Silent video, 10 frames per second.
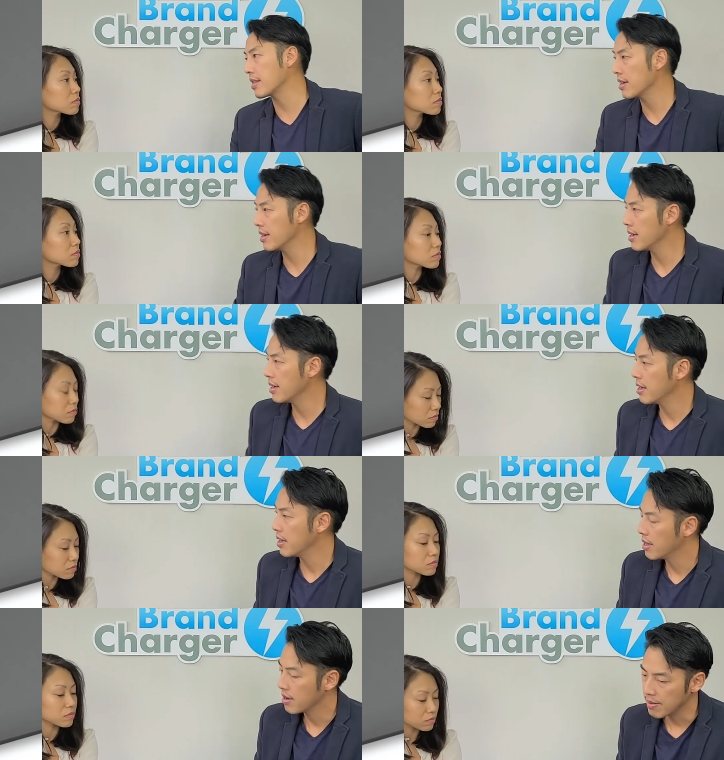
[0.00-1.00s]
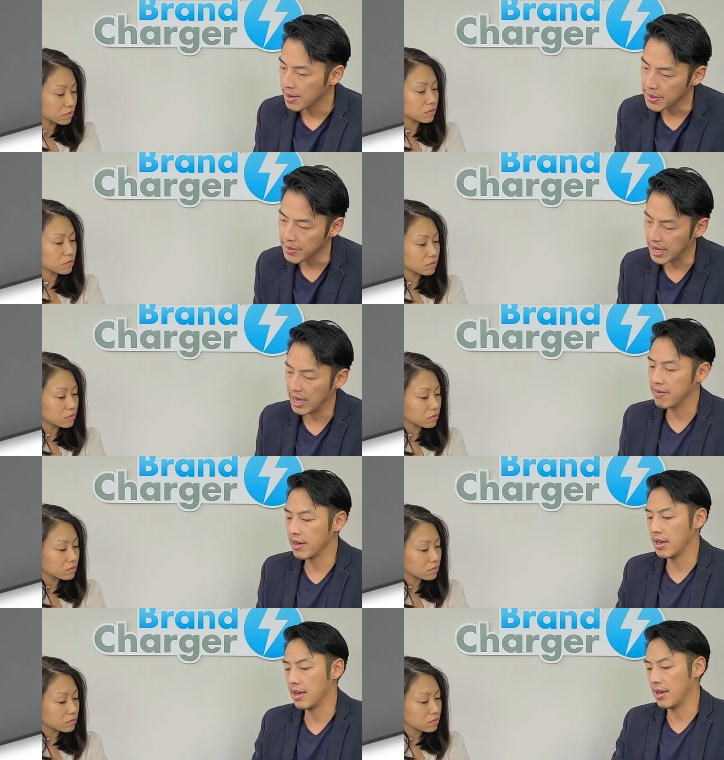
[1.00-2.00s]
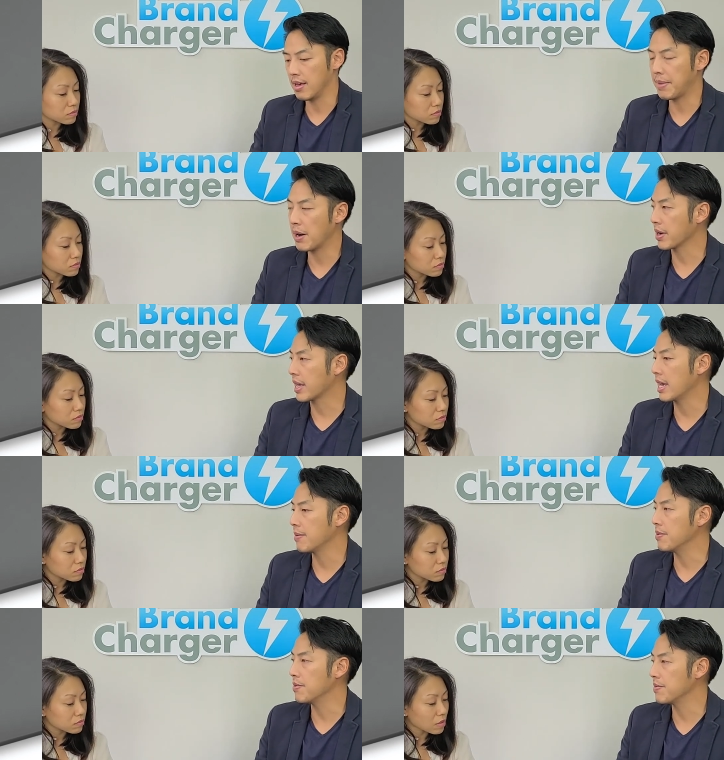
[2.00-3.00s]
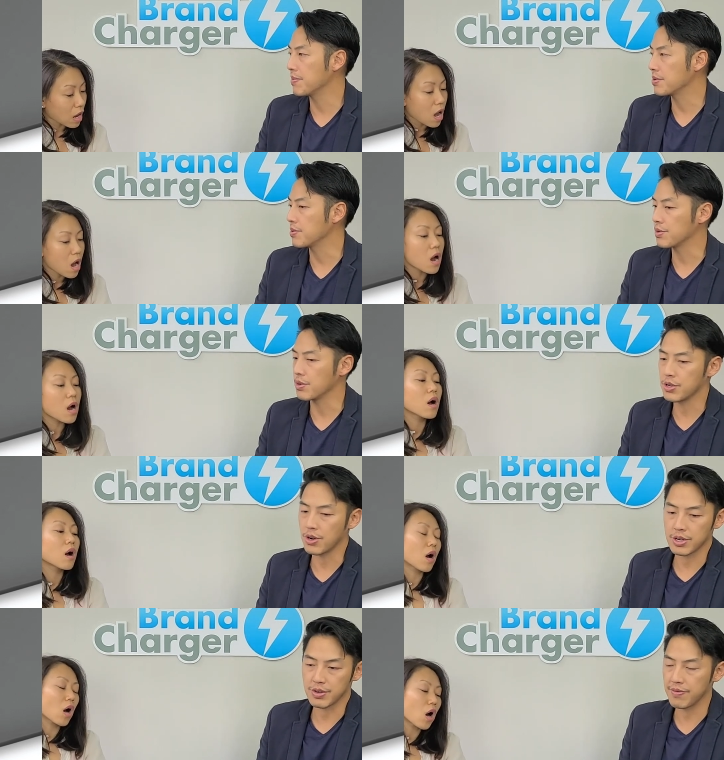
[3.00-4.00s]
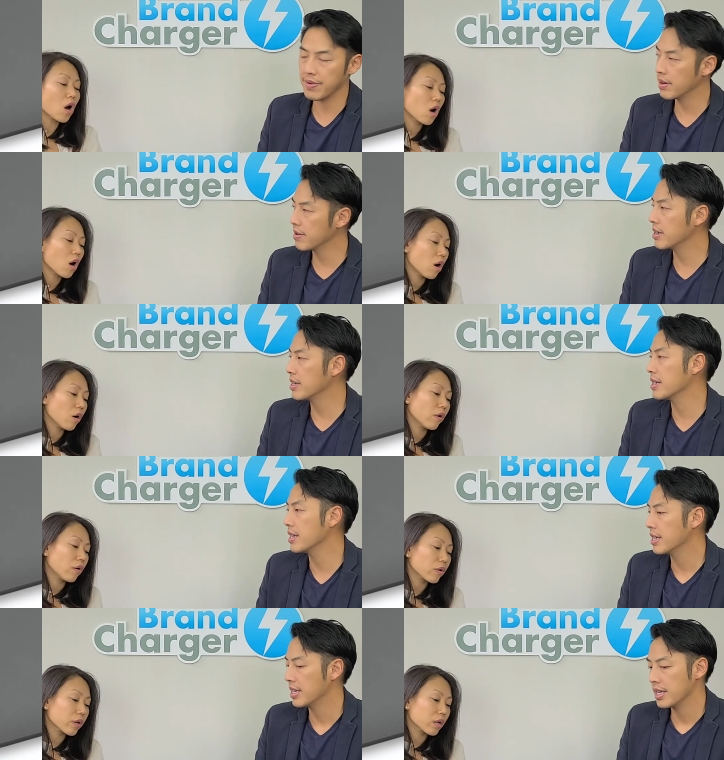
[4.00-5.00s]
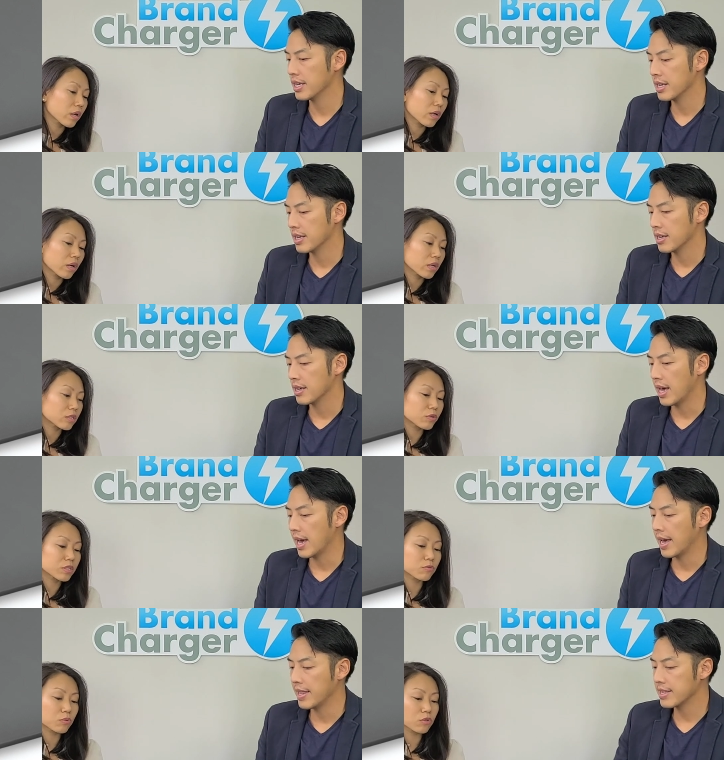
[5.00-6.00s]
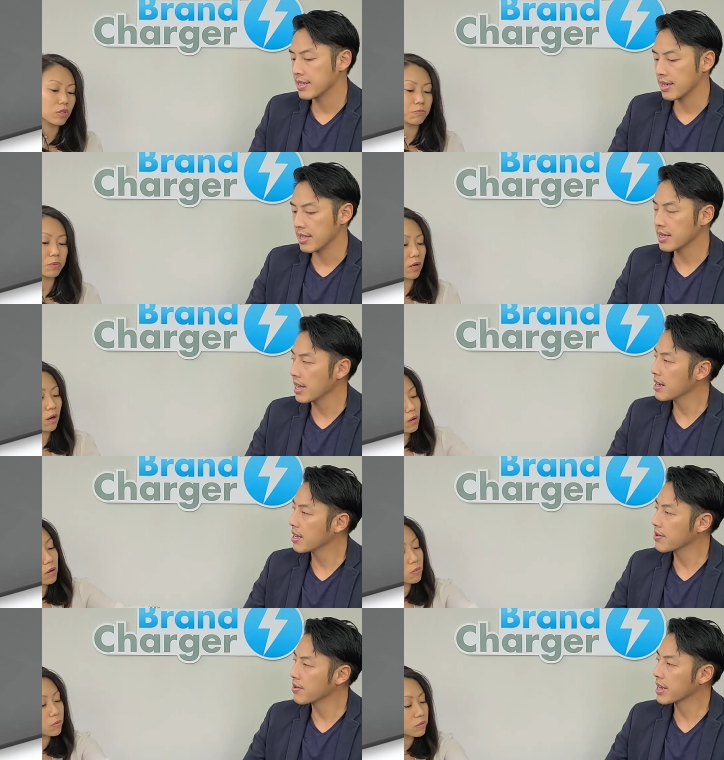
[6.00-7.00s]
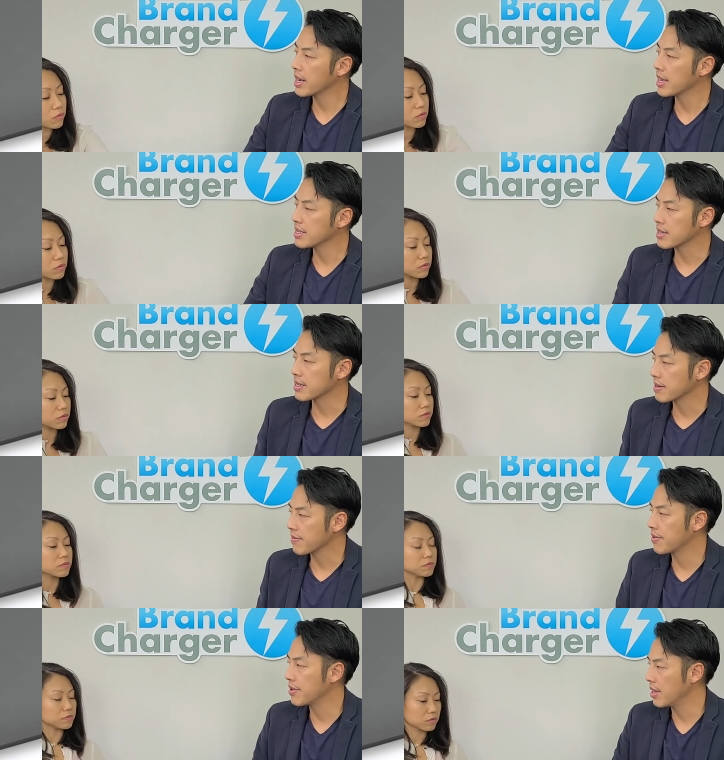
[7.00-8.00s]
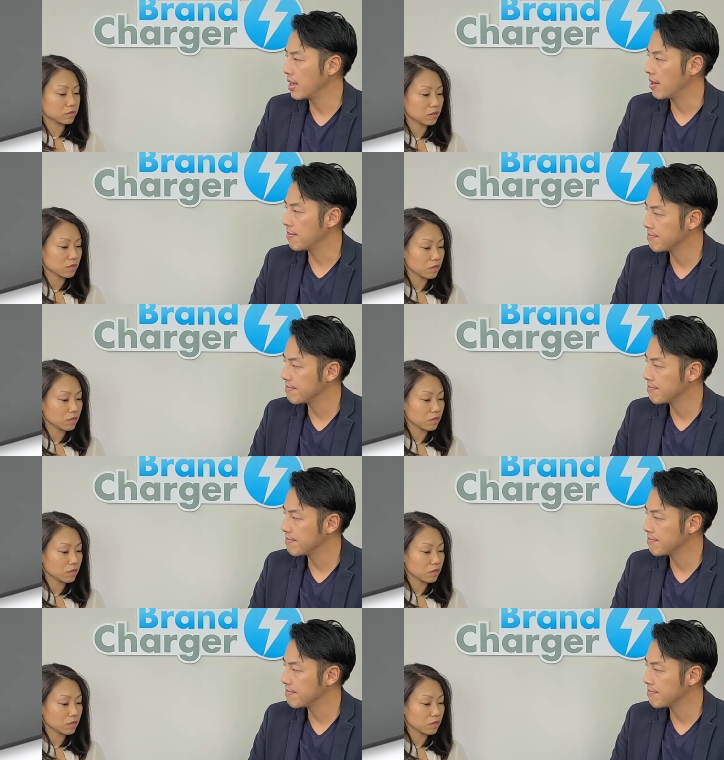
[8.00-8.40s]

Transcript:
Speaker 1: it. Maybe you want to have a power cable to, to charge your phone. Oh, okay. So and it's, it's, it's kind of like an organizer for the